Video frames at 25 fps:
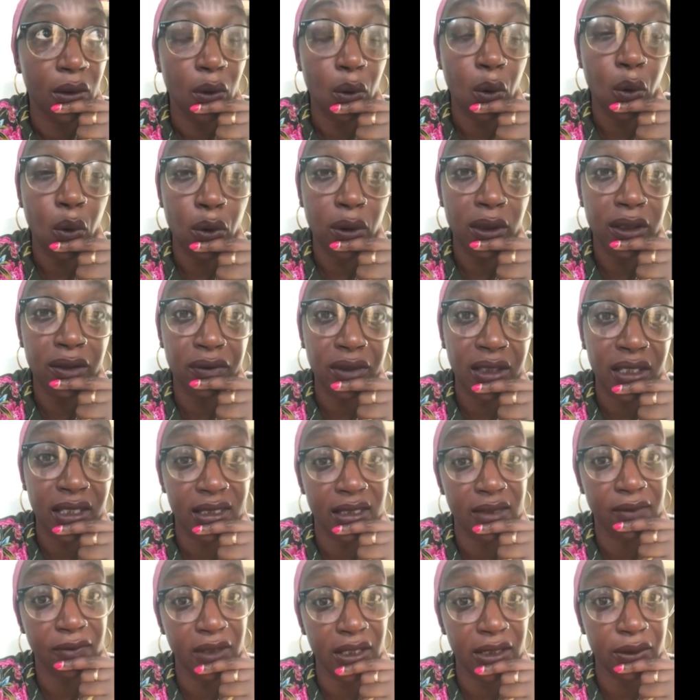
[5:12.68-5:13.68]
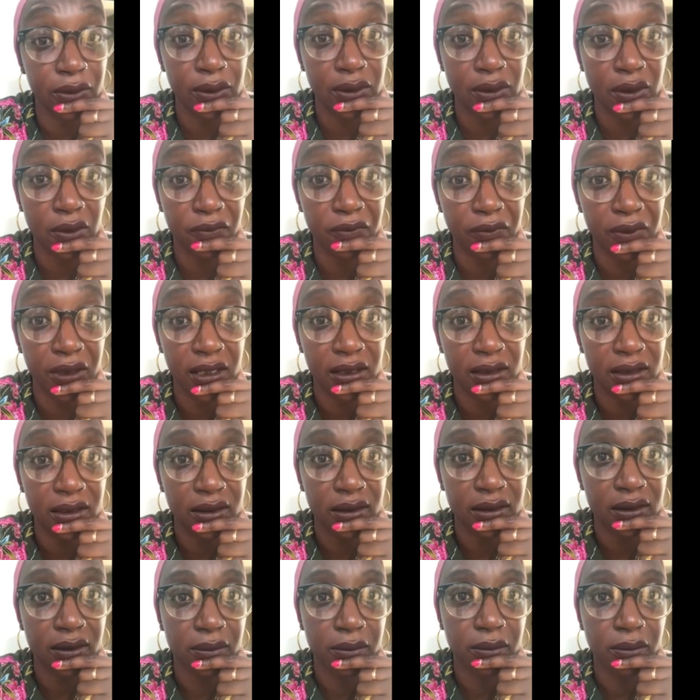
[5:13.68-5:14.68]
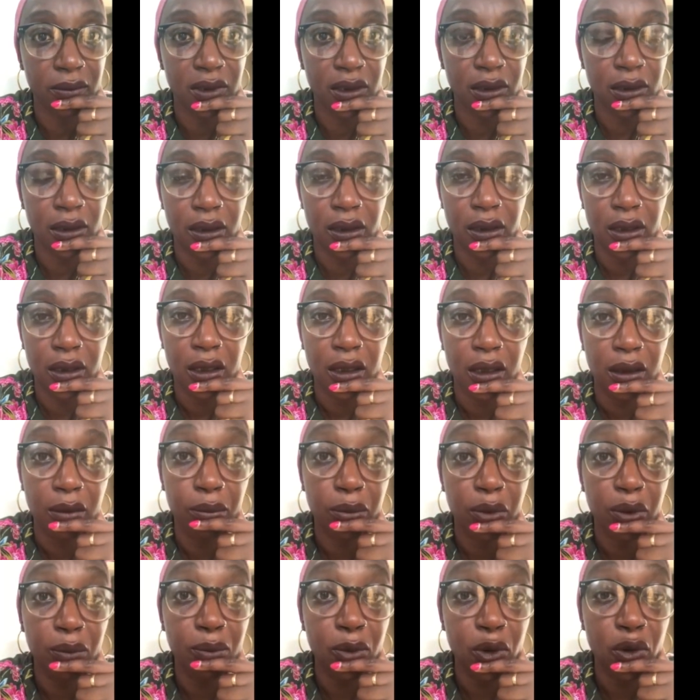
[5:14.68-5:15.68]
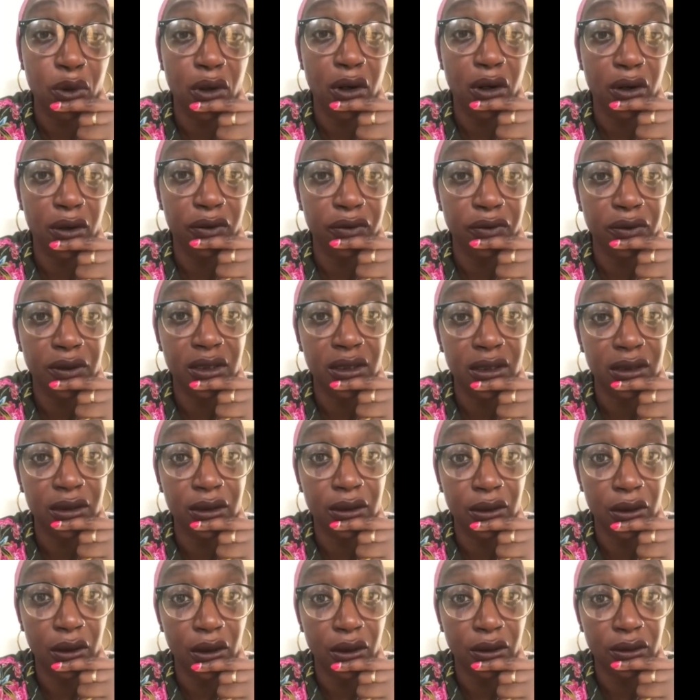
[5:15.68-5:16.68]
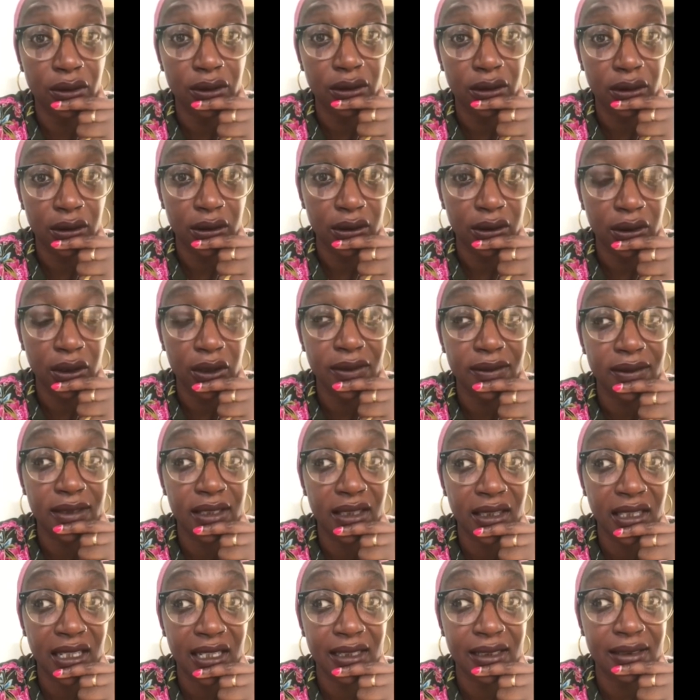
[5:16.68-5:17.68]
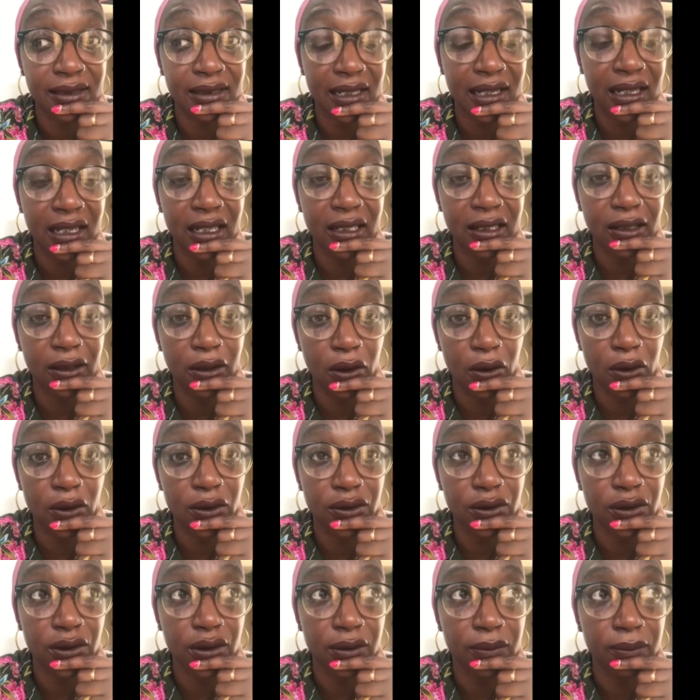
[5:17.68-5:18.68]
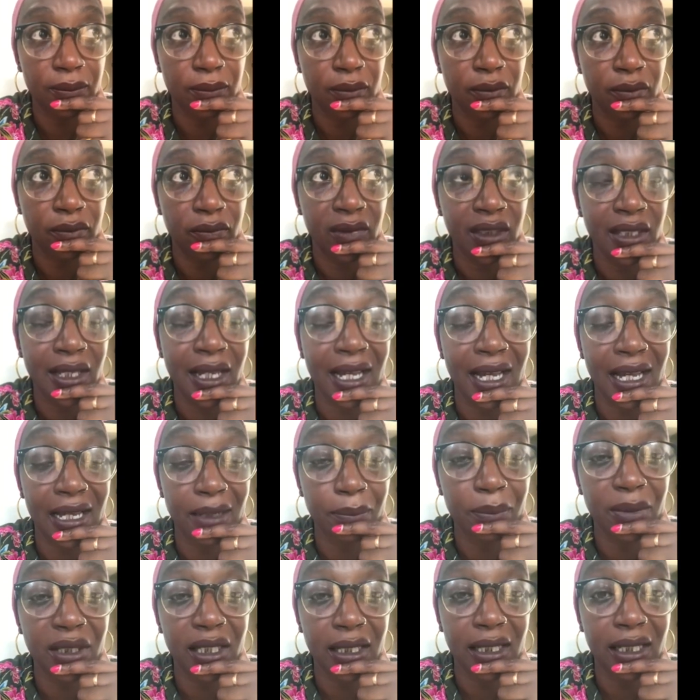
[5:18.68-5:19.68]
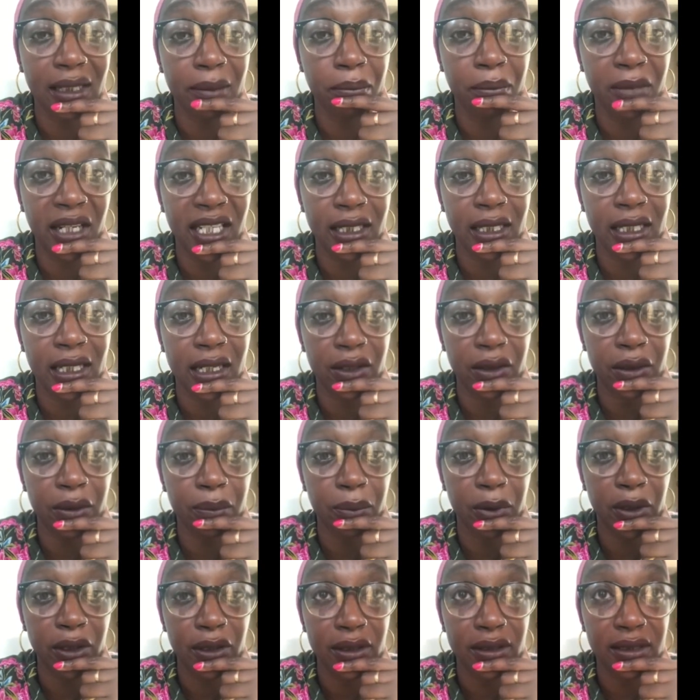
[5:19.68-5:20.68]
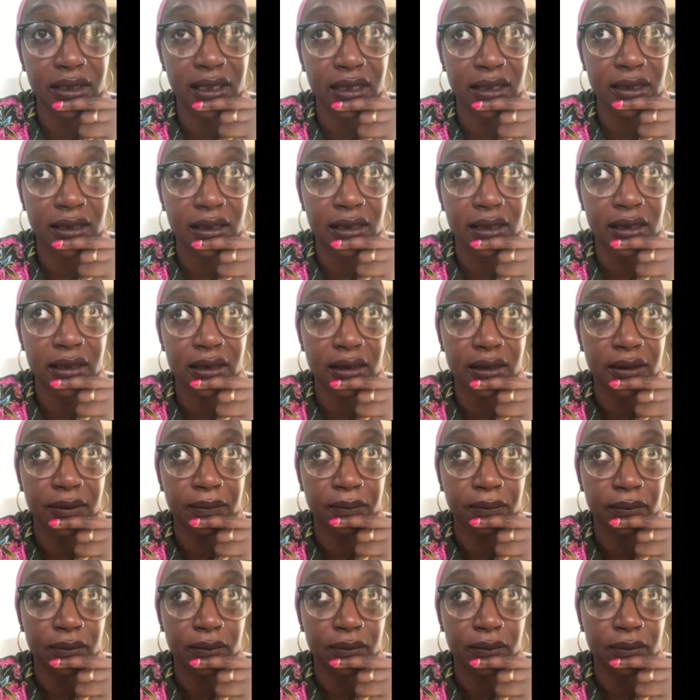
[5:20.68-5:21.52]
All of this feels obvious, but more often than not, those are things that are not happening in many other processes.